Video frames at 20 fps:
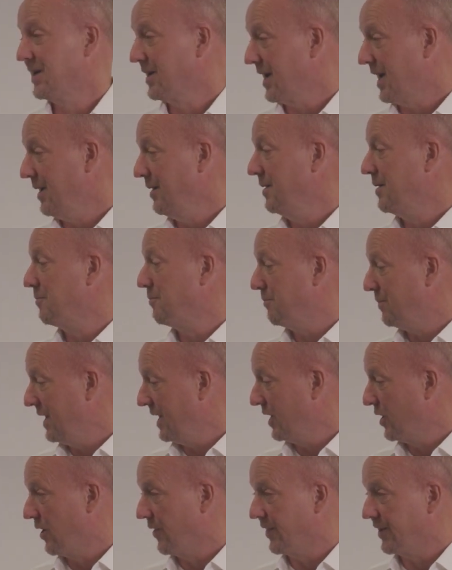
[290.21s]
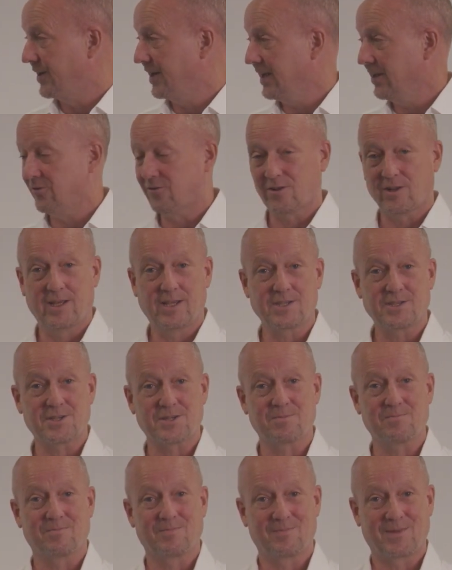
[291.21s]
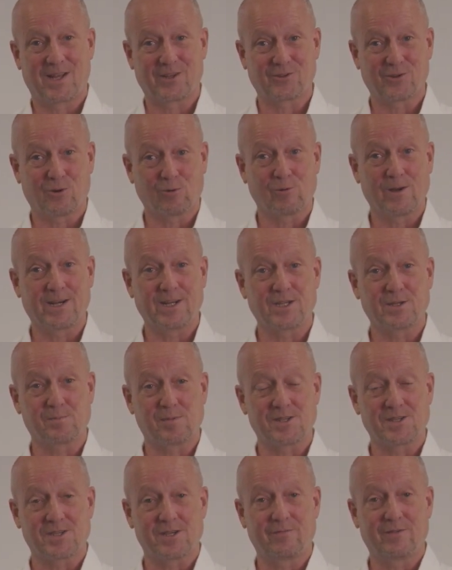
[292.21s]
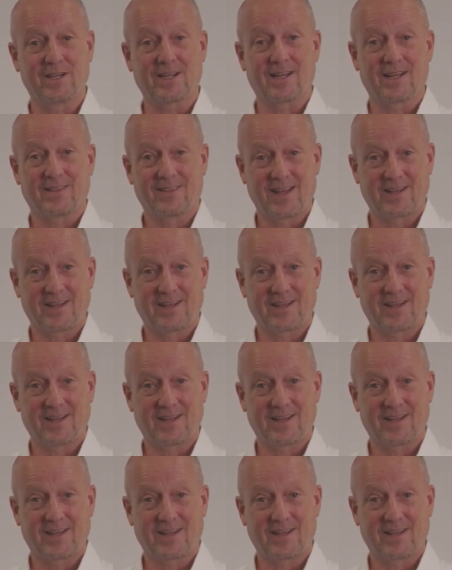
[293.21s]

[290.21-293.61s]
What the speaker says: Okay? Being on the Dean's List, that's already specific.